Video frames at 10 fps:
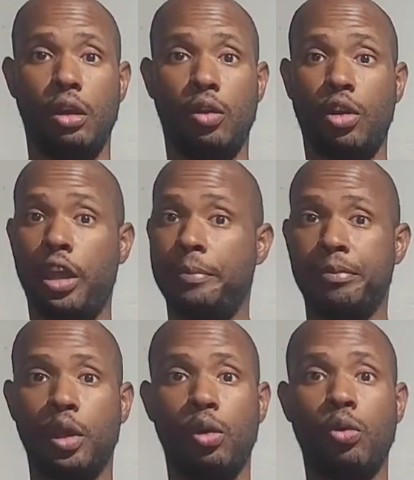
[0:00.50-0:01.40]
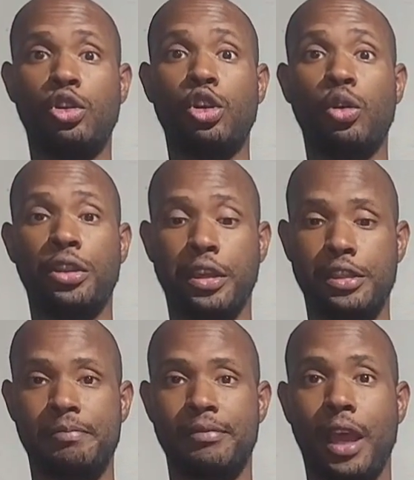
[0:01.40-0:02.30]
All right, we're doing
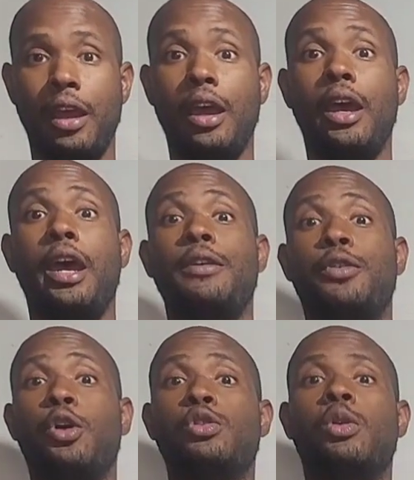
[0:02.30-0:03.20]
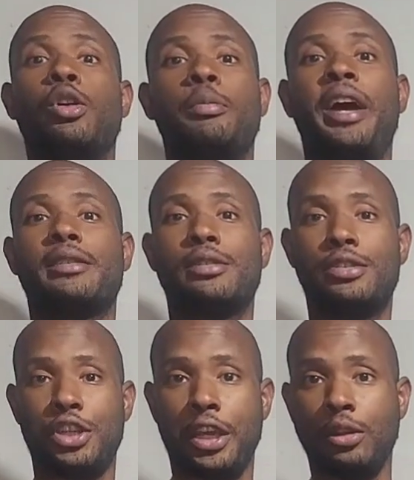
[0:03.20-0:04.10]
this. Hey folks, welcome back to the
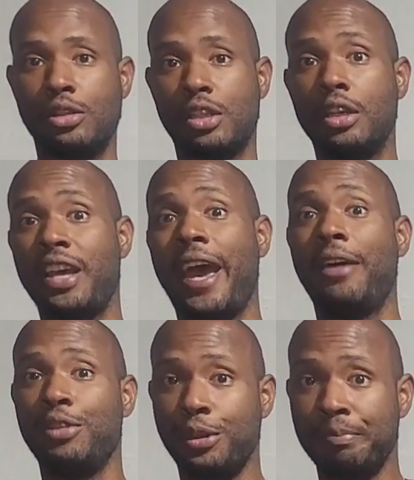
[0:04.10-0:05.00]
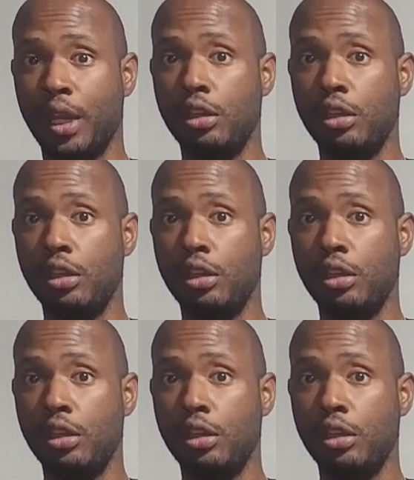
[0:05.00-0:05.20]
channel. It's good to have you.